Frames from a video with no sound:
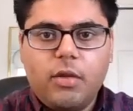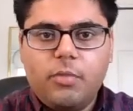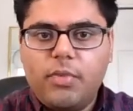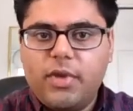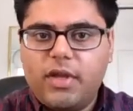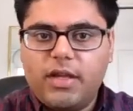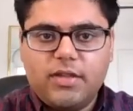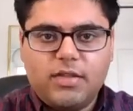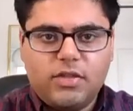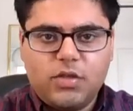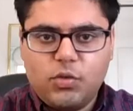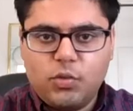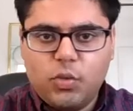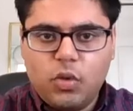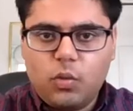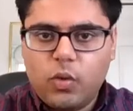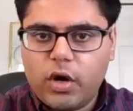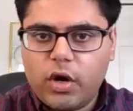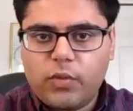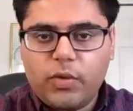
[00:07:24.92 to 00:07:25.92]
Because you
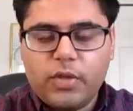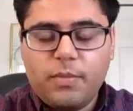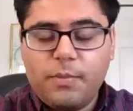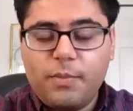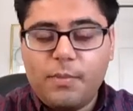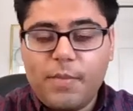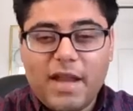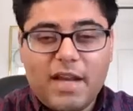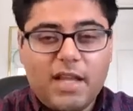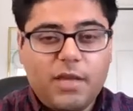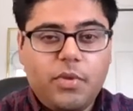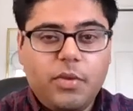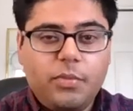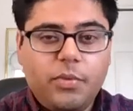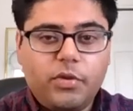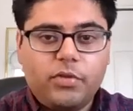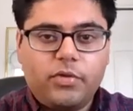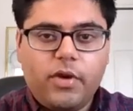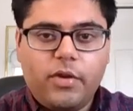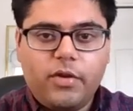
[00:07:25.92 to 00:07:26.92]
will work with many
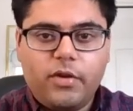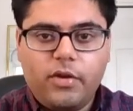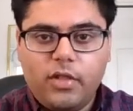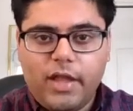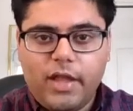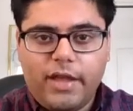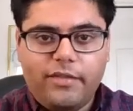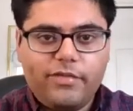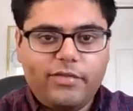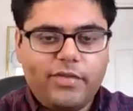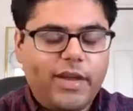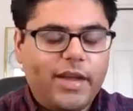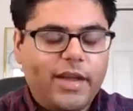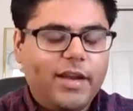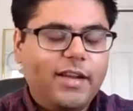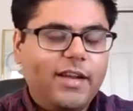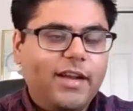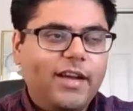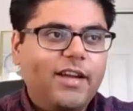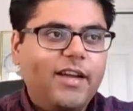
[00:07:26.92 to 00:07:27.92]
people throughout your life,
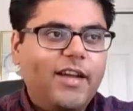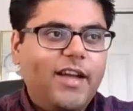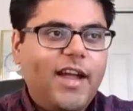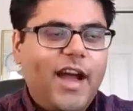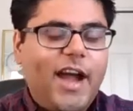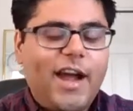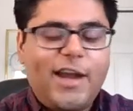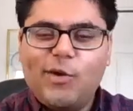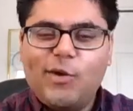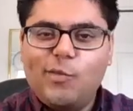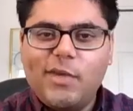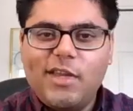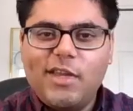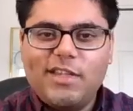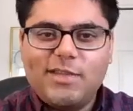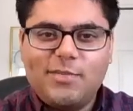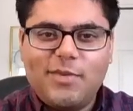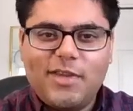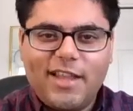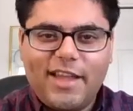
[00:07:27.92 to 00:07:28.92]
and I don't mean
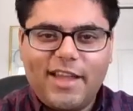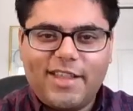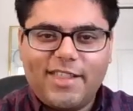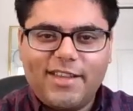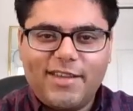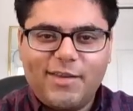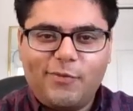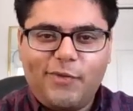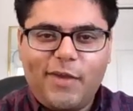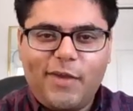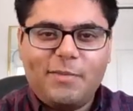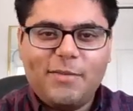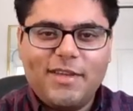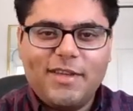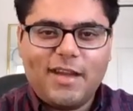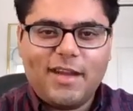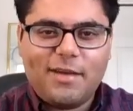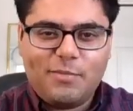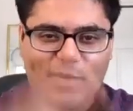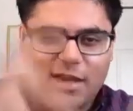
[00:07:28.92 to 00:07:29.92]
to be like
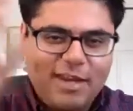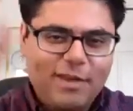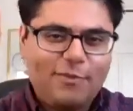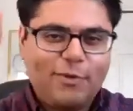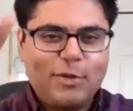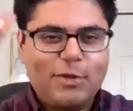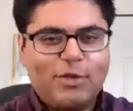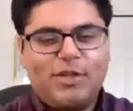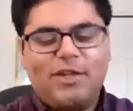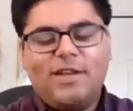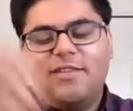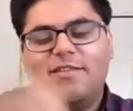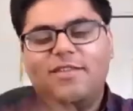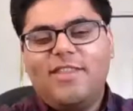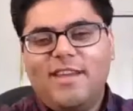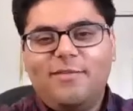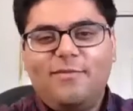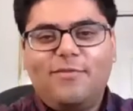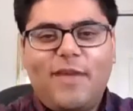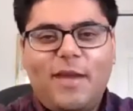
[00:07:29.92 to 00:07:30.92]
a mini version of
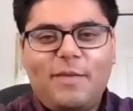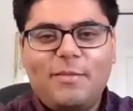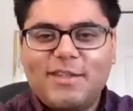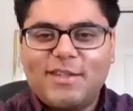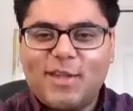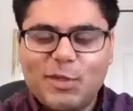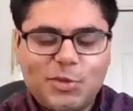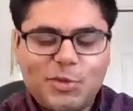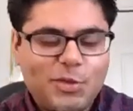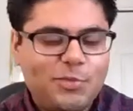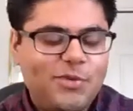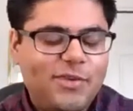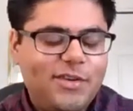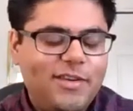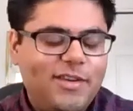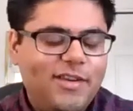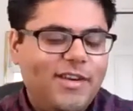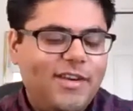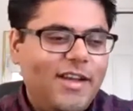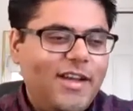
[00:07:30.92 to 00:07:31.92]
the famous
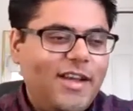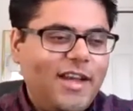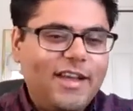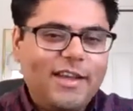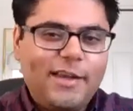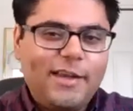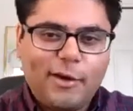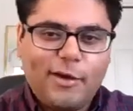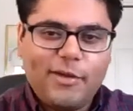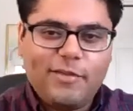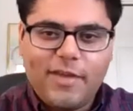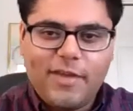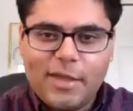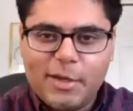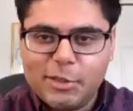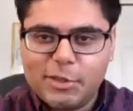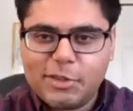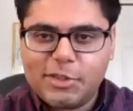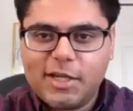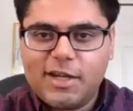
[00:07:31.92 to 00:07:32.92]
entrepreneur Gary
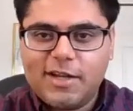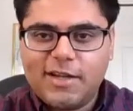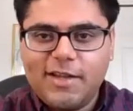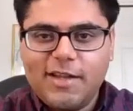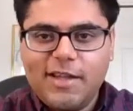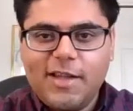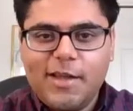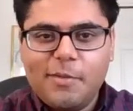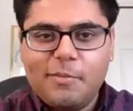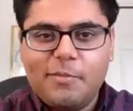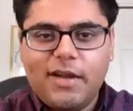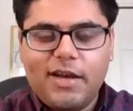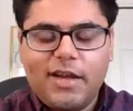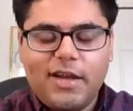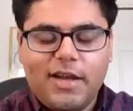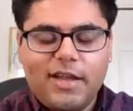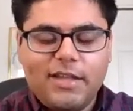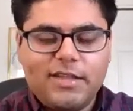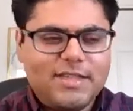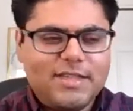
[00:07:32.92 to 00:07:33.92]
Vaynerchuk, but
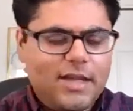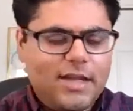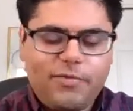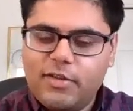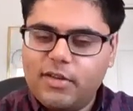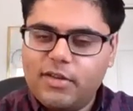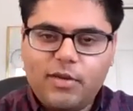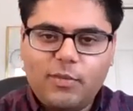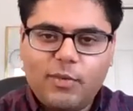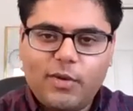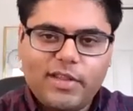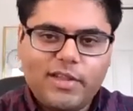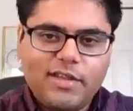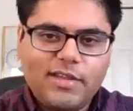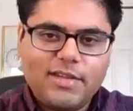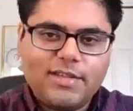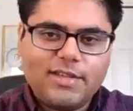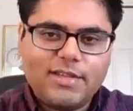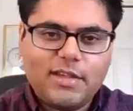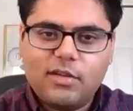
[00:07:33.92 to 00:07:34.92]
it's definitely one of
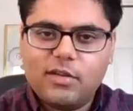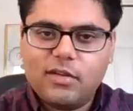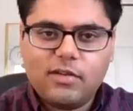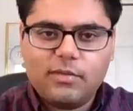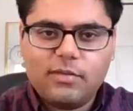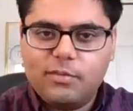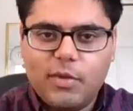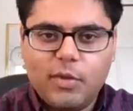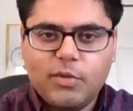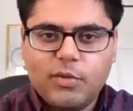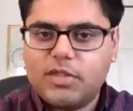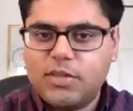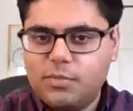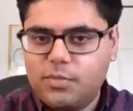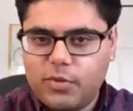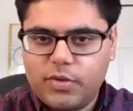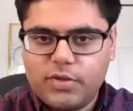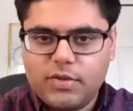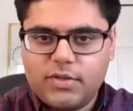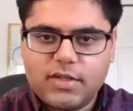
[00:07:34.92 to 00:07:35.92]
the single most
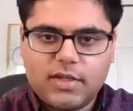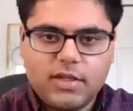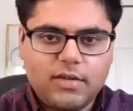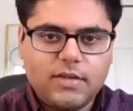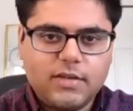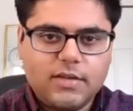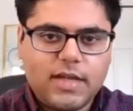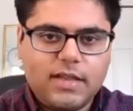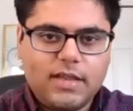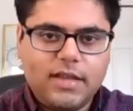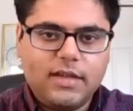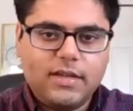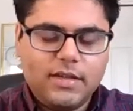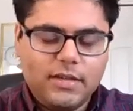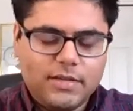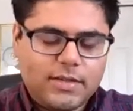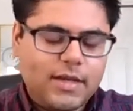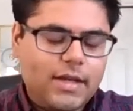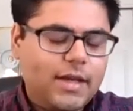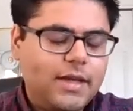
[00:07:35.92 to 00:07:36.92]
important skills I think in
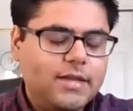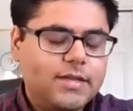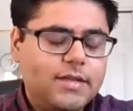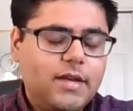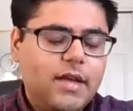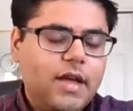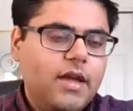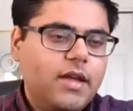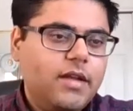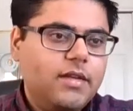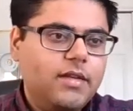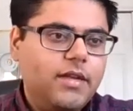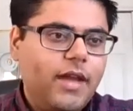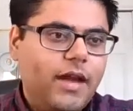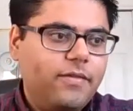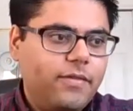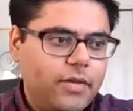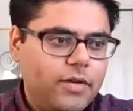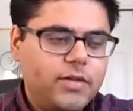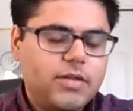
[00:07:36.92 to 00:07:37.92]
today's
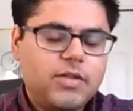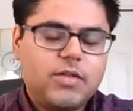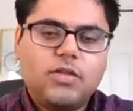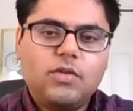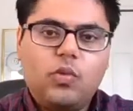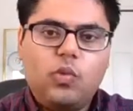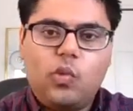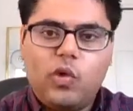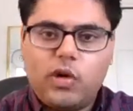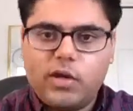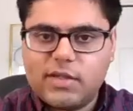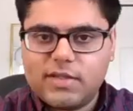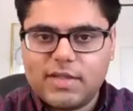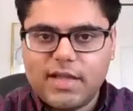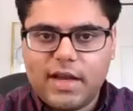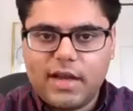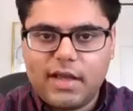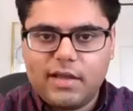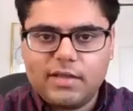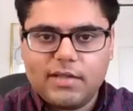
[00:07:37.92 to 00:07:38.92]
diverse work
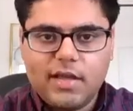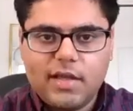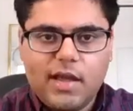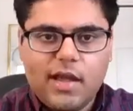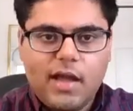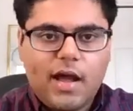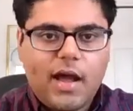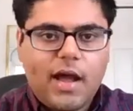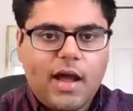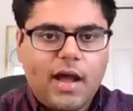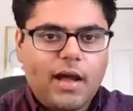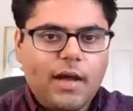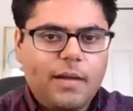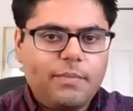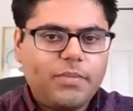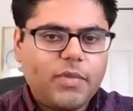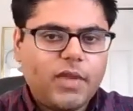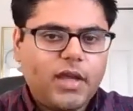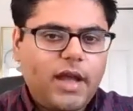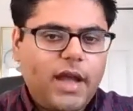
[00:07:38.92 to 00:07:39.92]
settings.
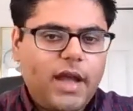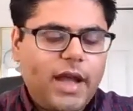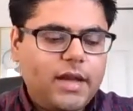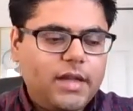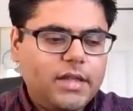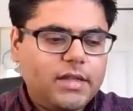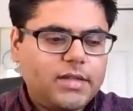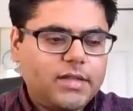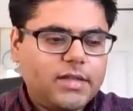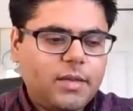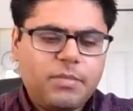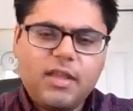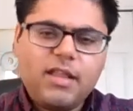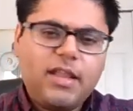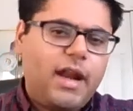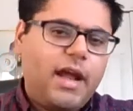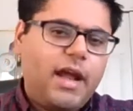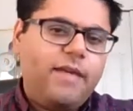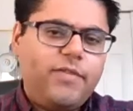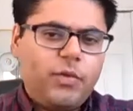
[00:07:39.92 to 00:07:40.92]
And it's something
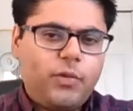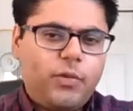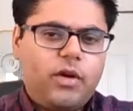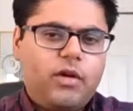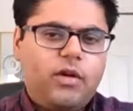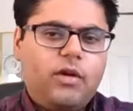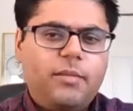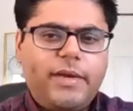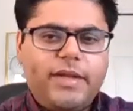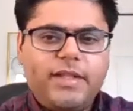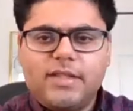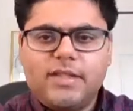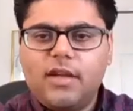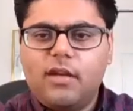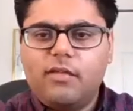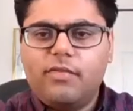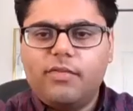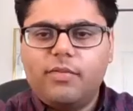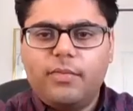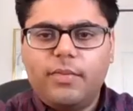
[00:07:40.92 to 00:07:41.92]
that I have to work on
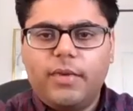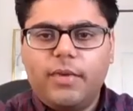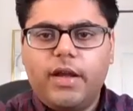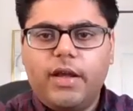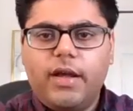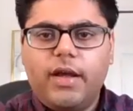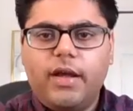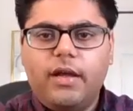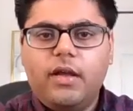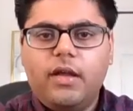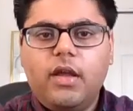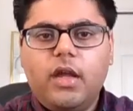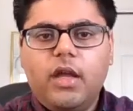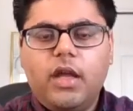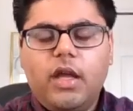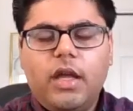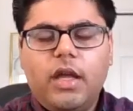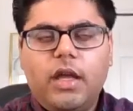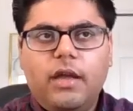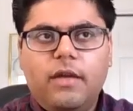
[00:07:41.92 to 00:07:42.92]
myself. But
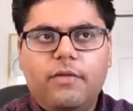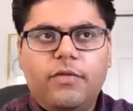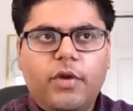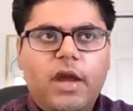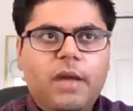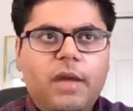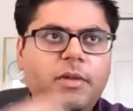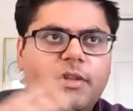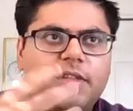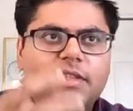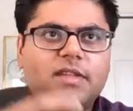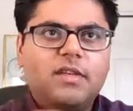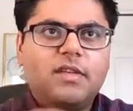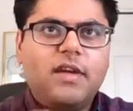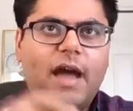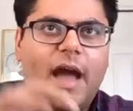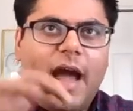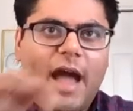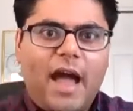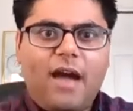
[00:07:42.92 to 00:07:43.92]
if you're able
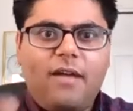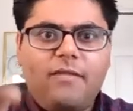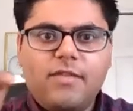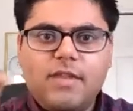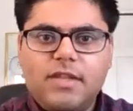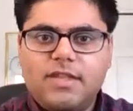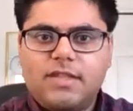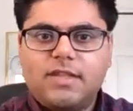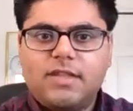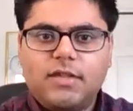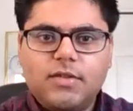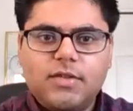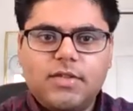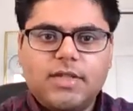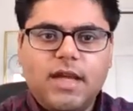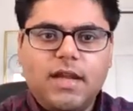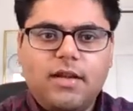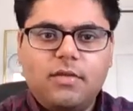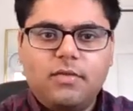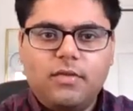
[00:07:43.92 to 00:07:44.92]
to have this skill
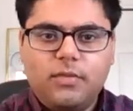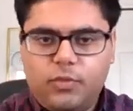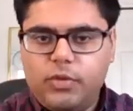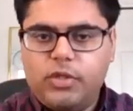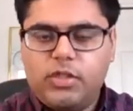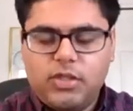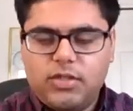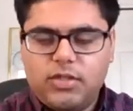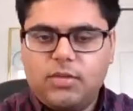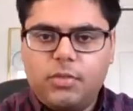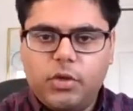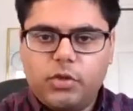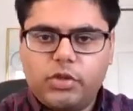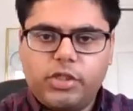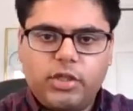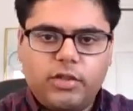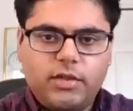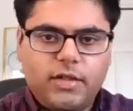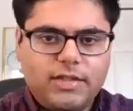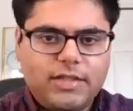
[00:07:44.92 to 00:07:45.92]
set, which is
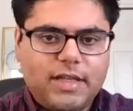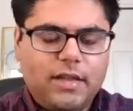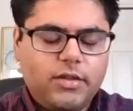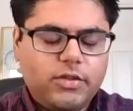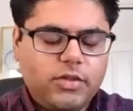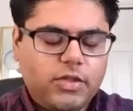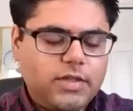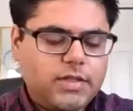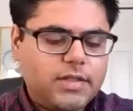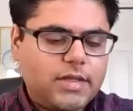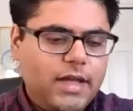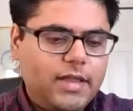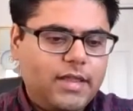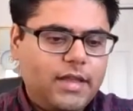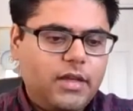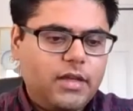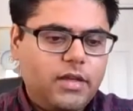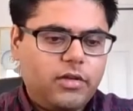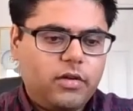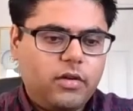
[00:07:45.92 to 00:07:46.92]
emotional intelligence, I
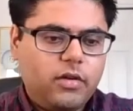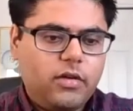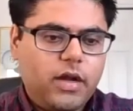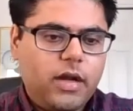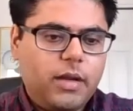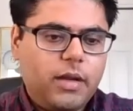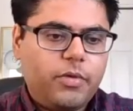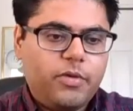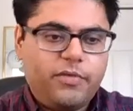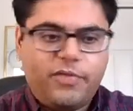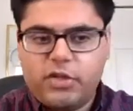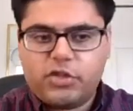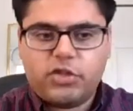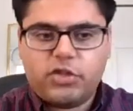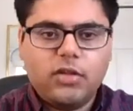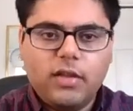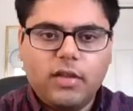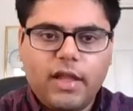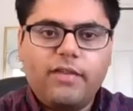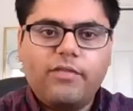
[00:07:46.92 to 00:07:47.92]
think your
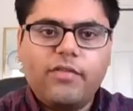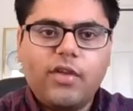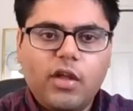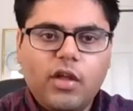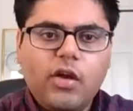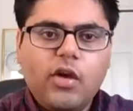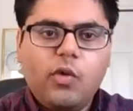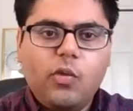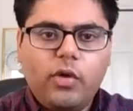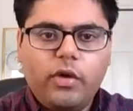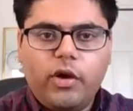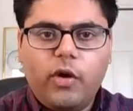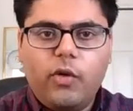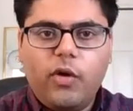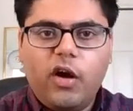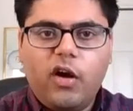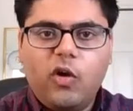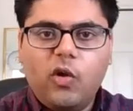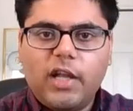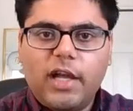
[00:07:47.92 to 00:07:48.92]
professional life will go
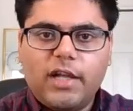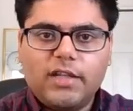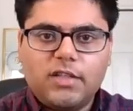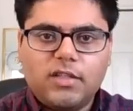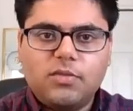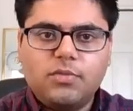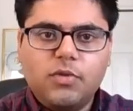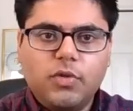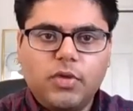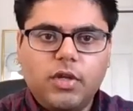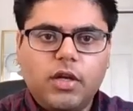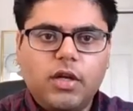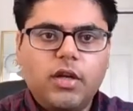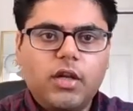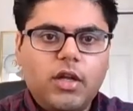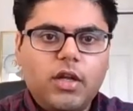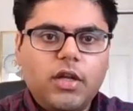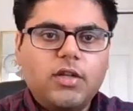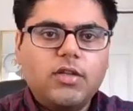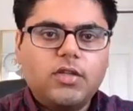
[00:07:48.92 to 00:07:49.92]
a whole lot smoother.
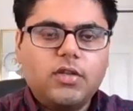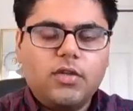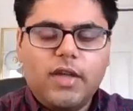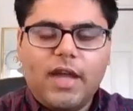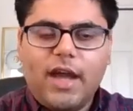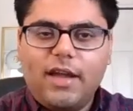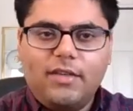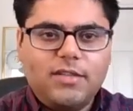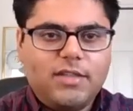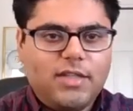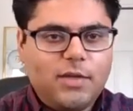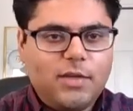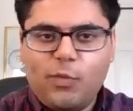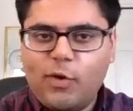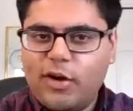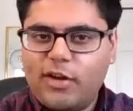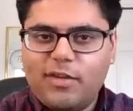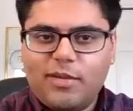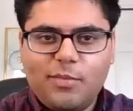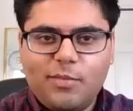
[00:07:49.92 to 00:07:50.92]
So yeah,
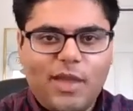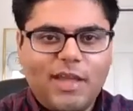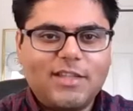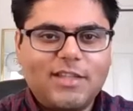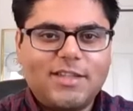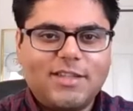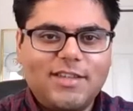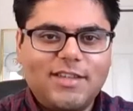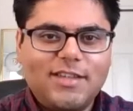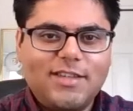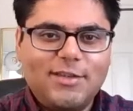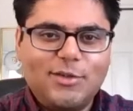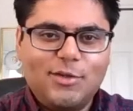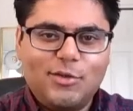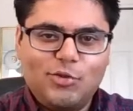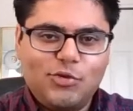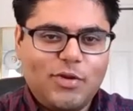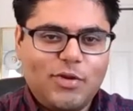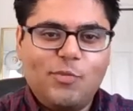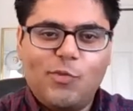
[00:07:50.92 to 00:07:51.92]
teamwork makes the
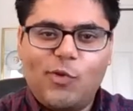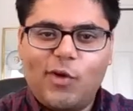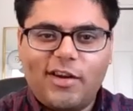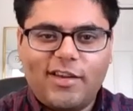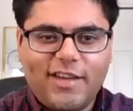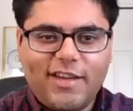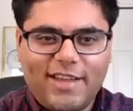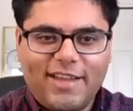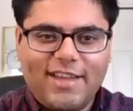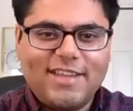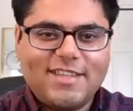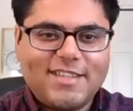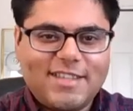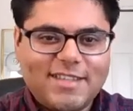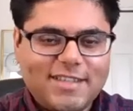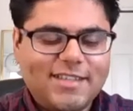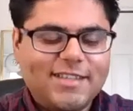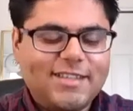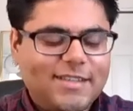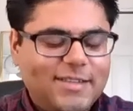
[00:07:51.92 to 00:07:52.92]
dream work, I guess.